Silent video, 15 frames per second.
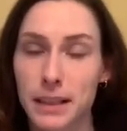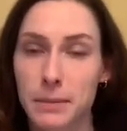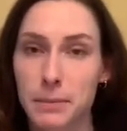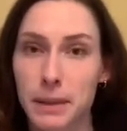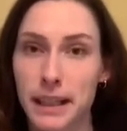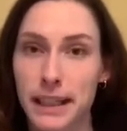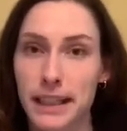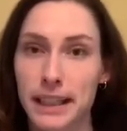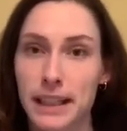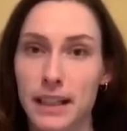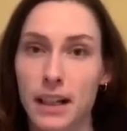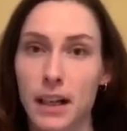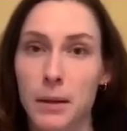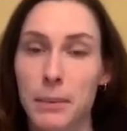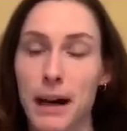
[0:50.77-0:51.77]
picky
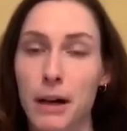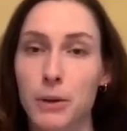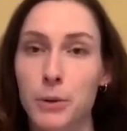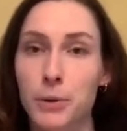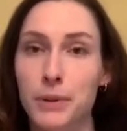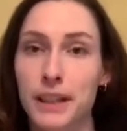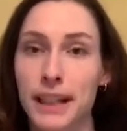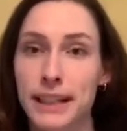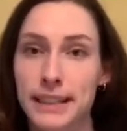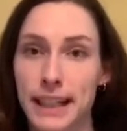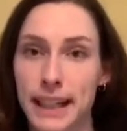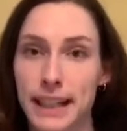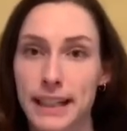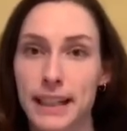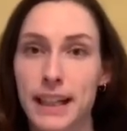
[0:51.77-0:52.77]
about who they
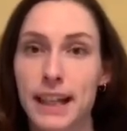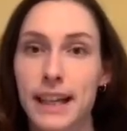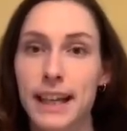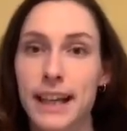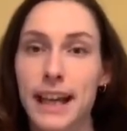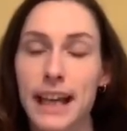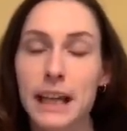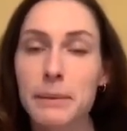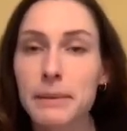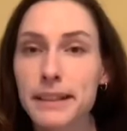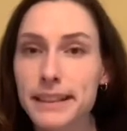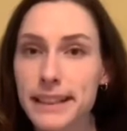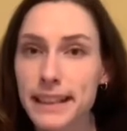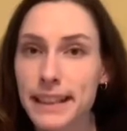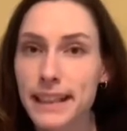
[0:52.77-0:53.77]
take.
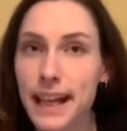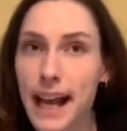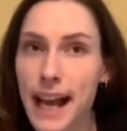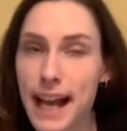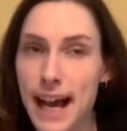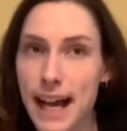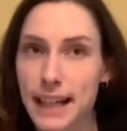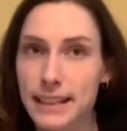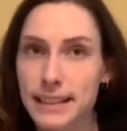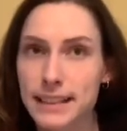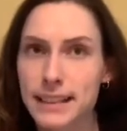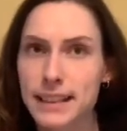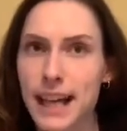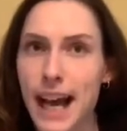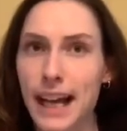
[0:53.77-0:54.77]
ABT has,
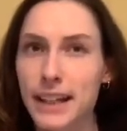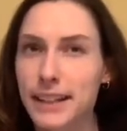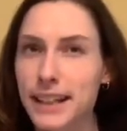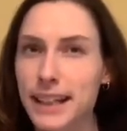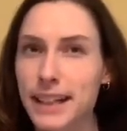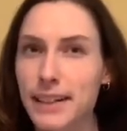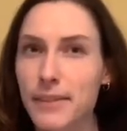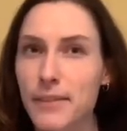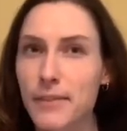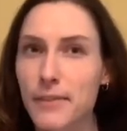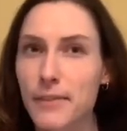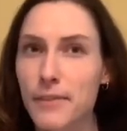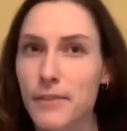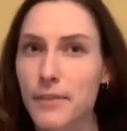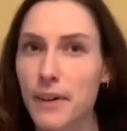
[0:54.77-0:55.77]
I think,
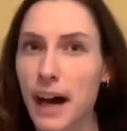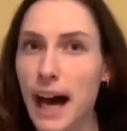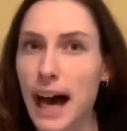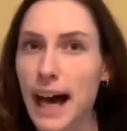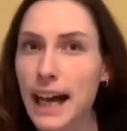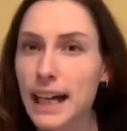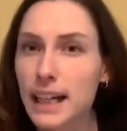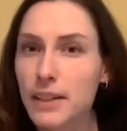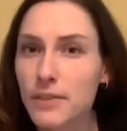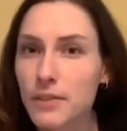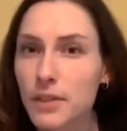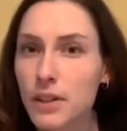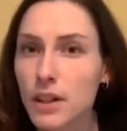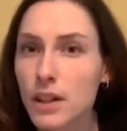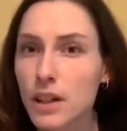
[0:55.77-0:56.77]
5
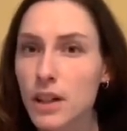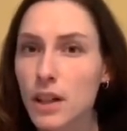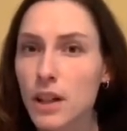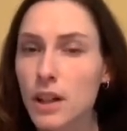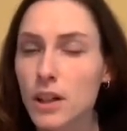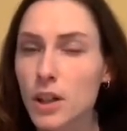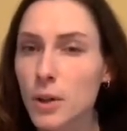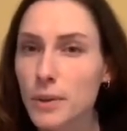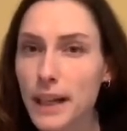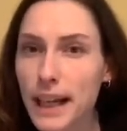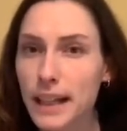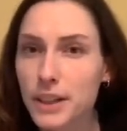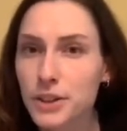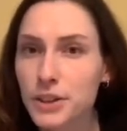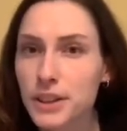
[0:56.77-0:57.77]

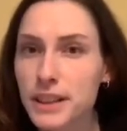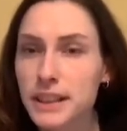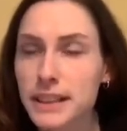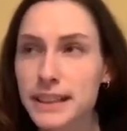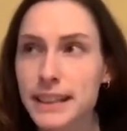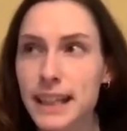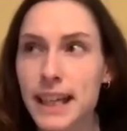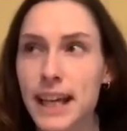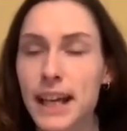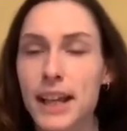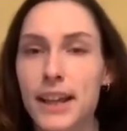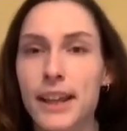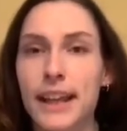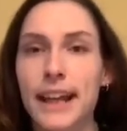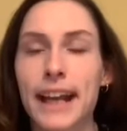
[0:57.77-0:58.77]
locations.
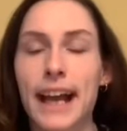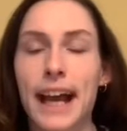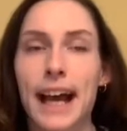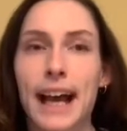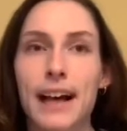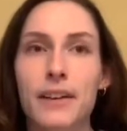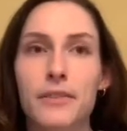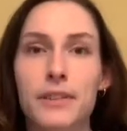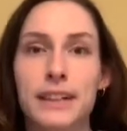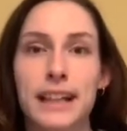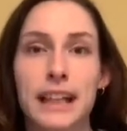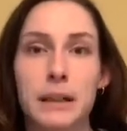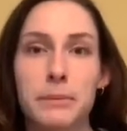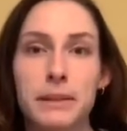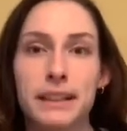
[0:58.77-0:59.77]
They have an
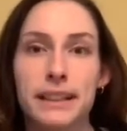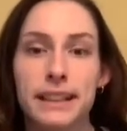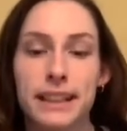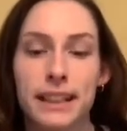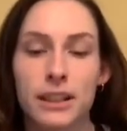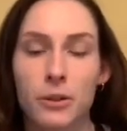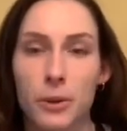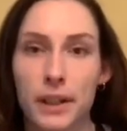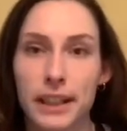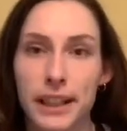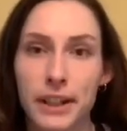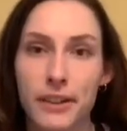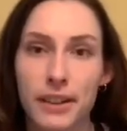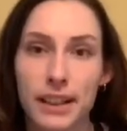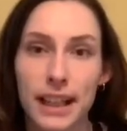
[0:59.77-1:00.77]
ABT North
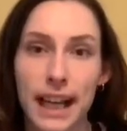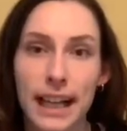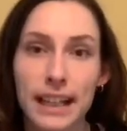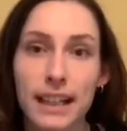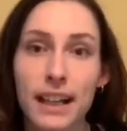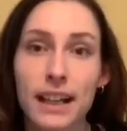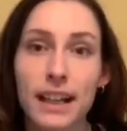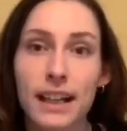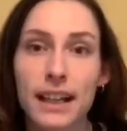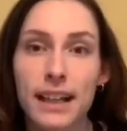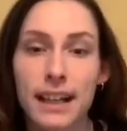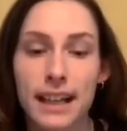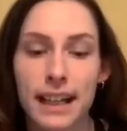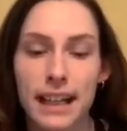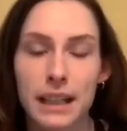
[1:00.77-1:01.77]
Carolina,
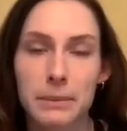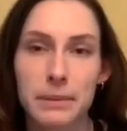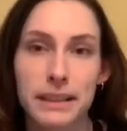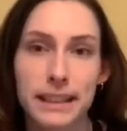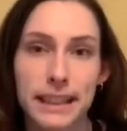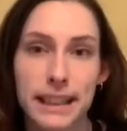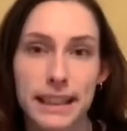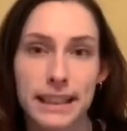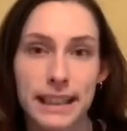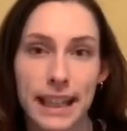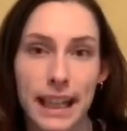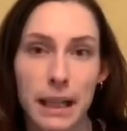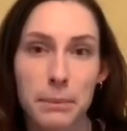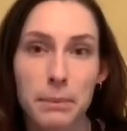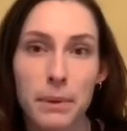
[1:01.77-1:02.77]
ABT
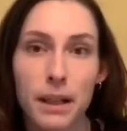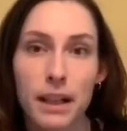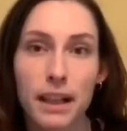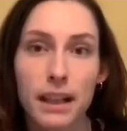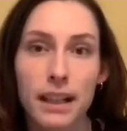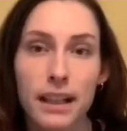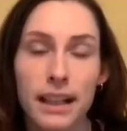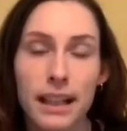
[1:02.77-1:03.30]
Tampa,